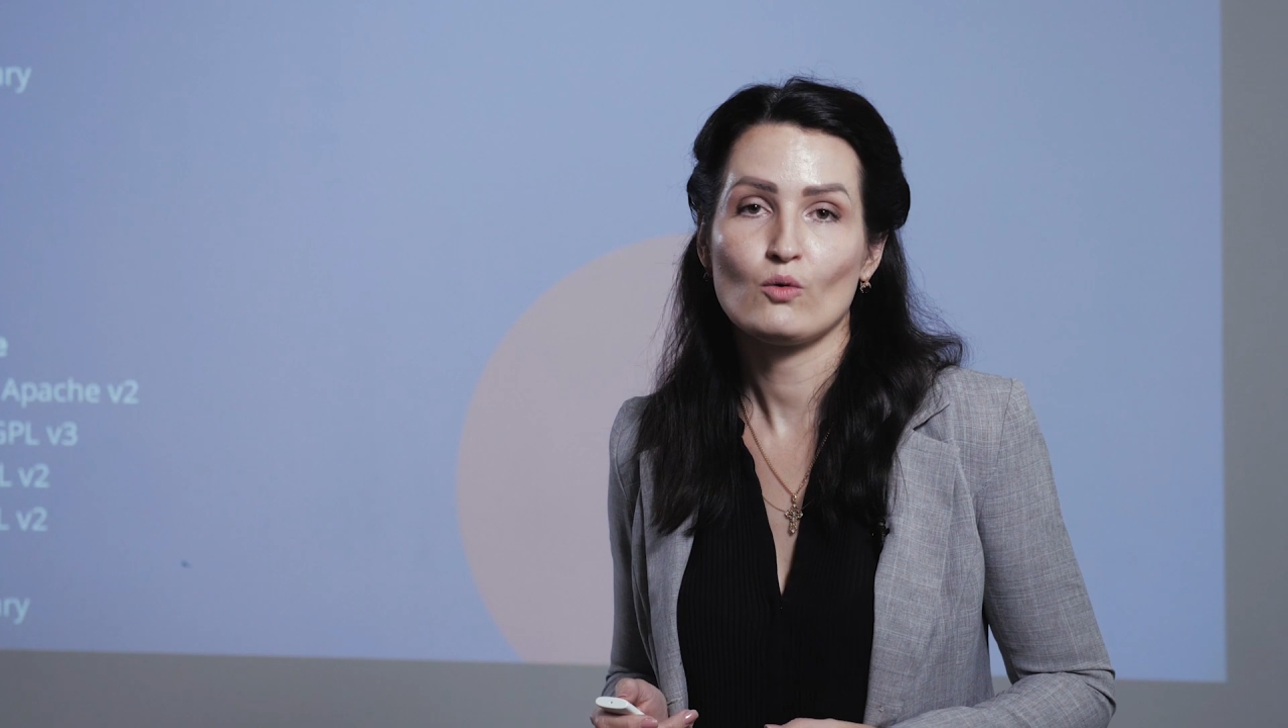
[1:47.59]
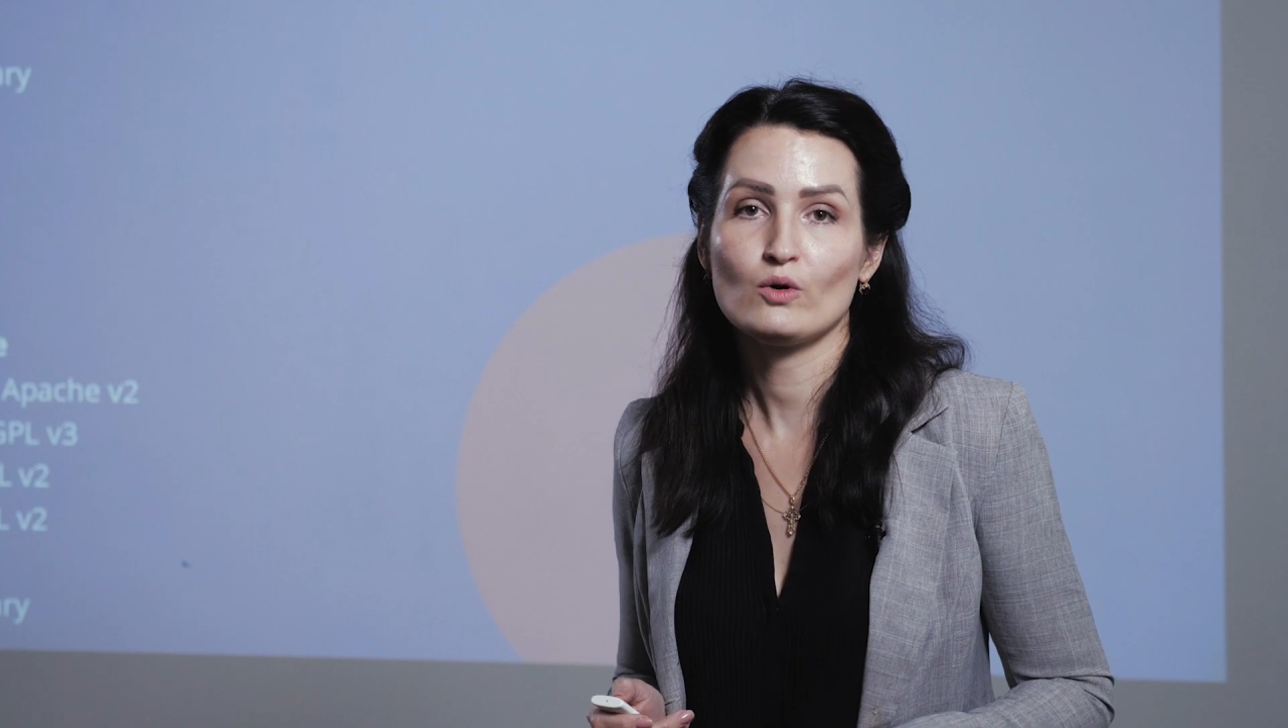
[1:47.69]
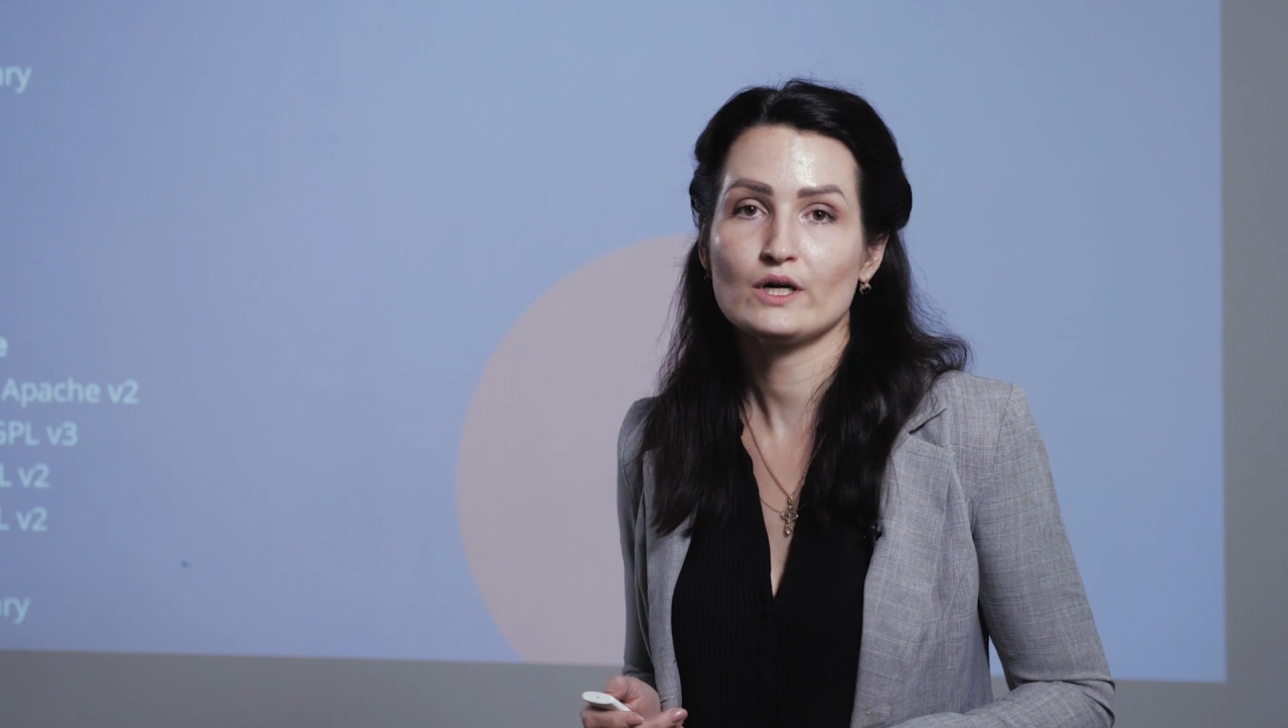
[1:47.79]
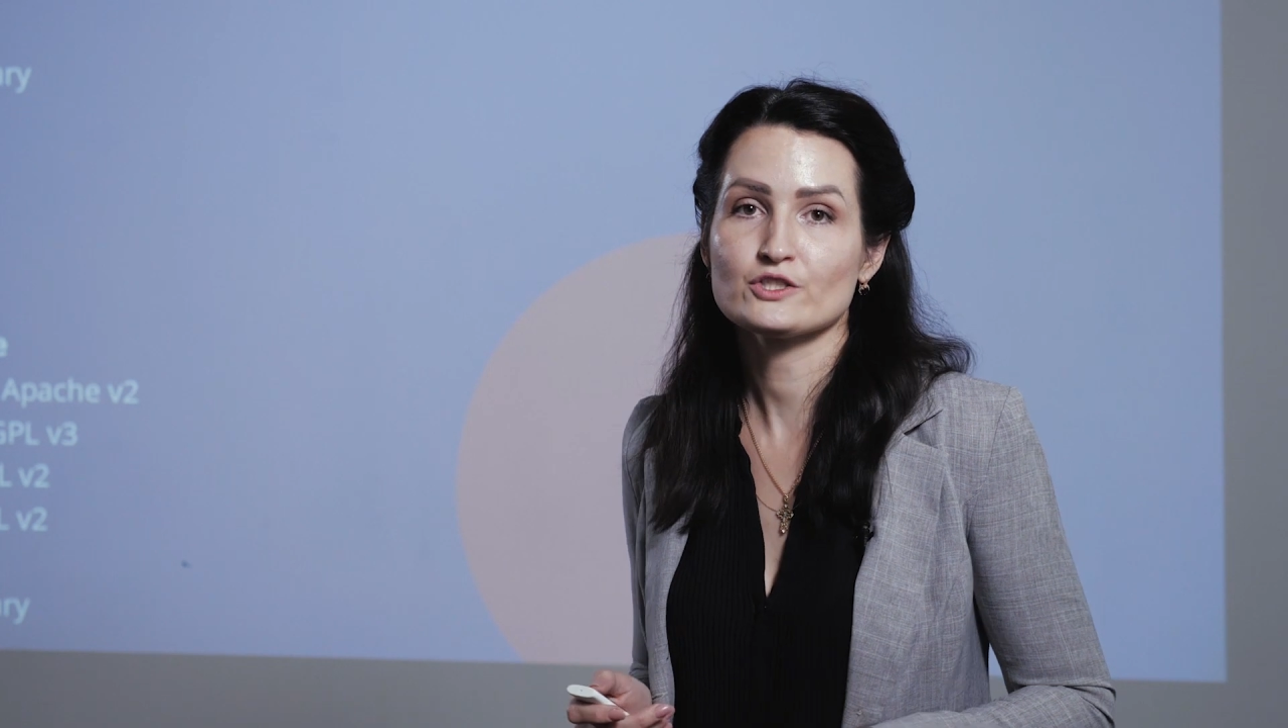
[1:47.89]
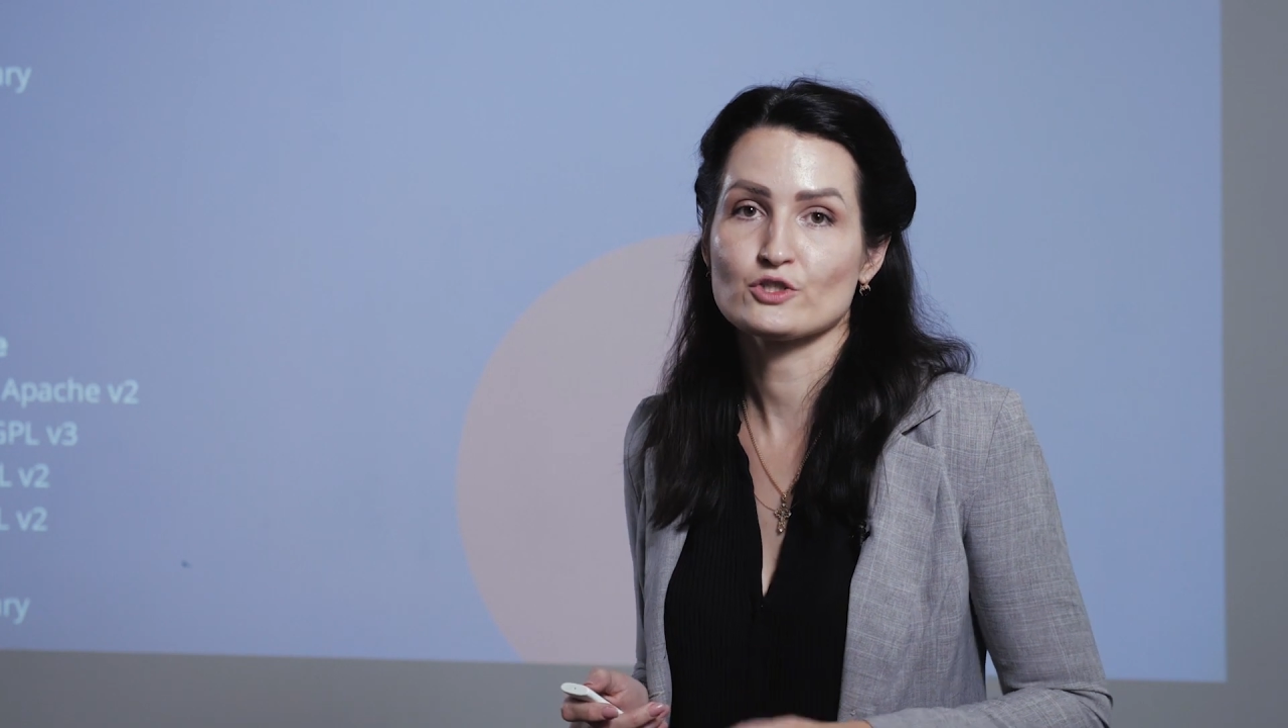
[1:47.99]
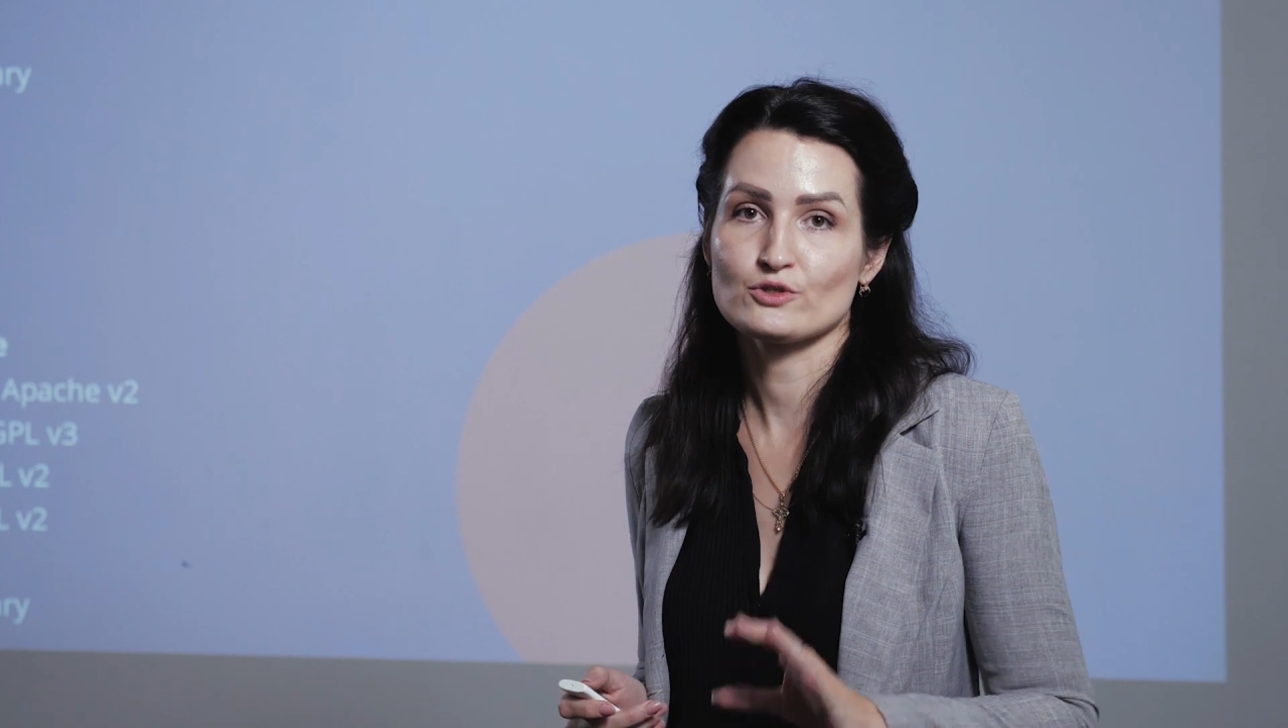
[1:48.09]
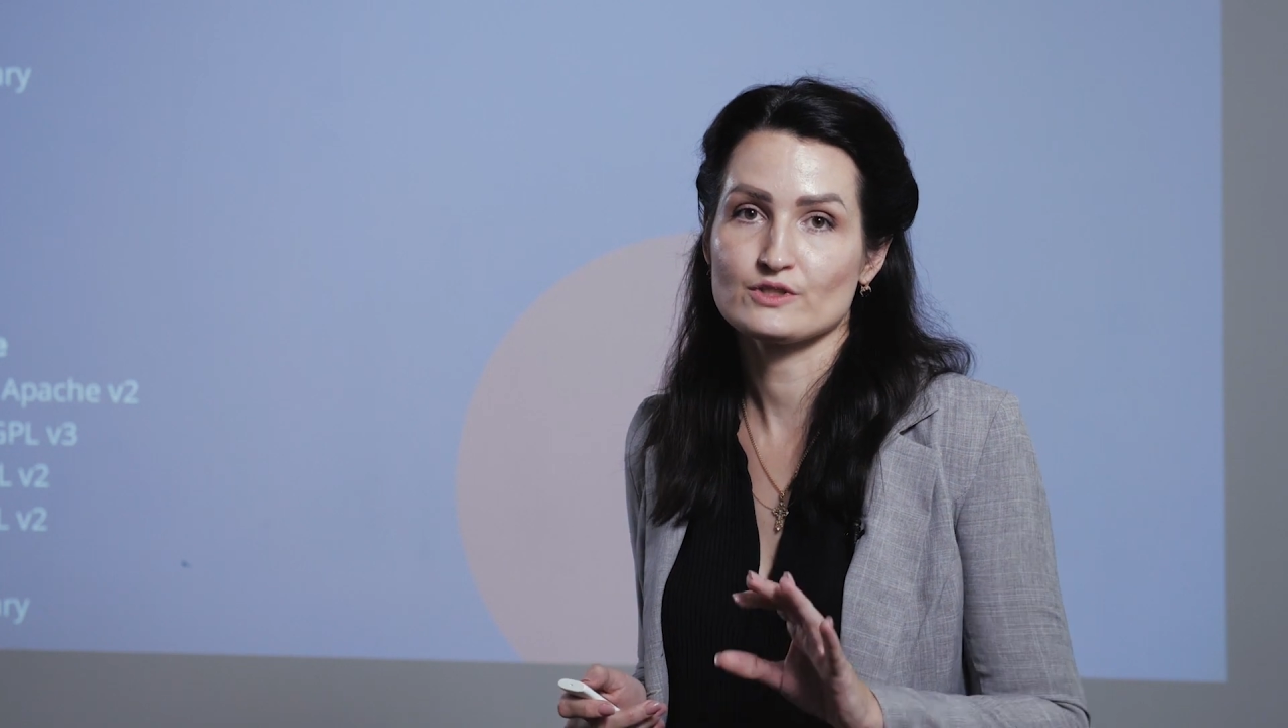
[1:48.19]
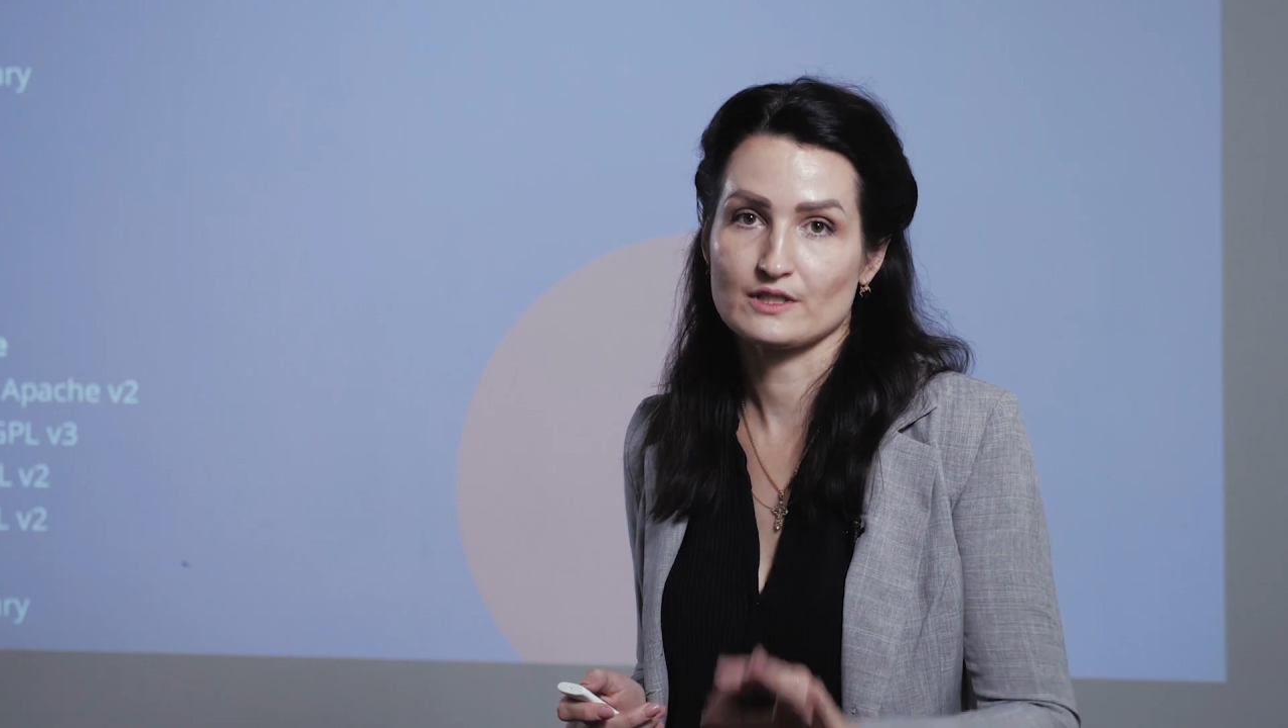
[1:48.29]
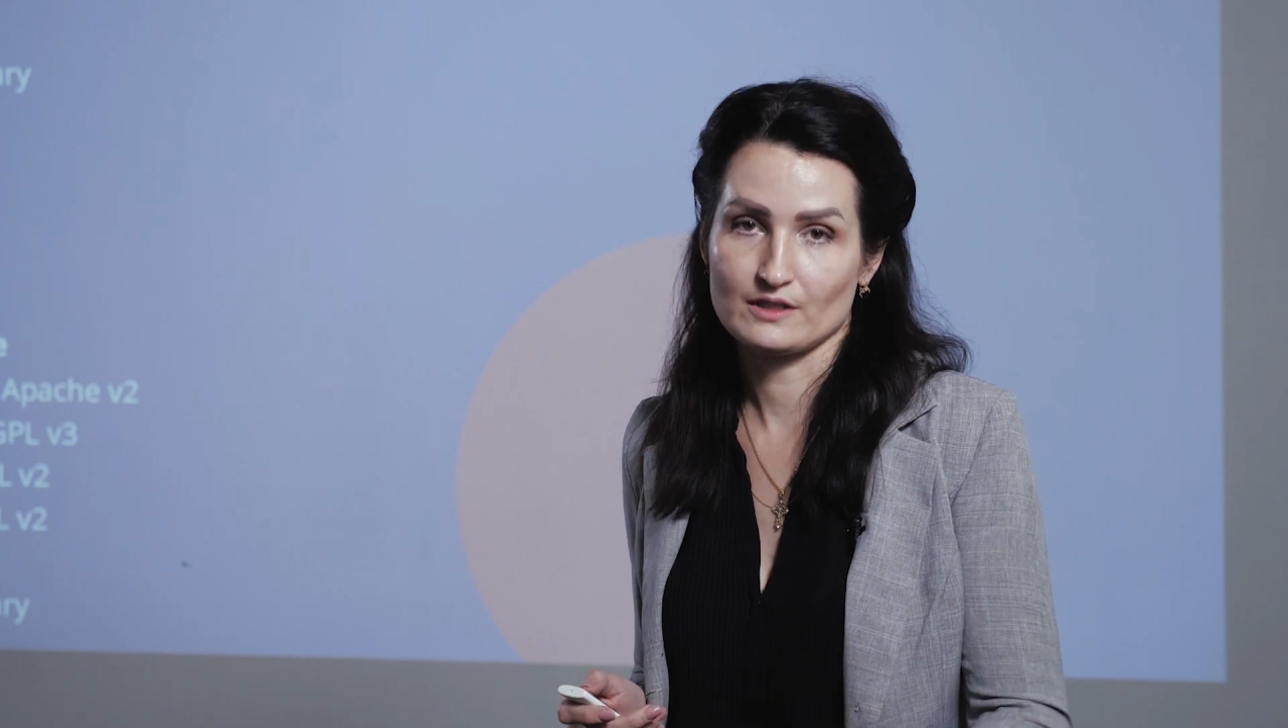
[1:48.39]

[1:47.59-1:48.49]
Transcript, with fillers: or choose the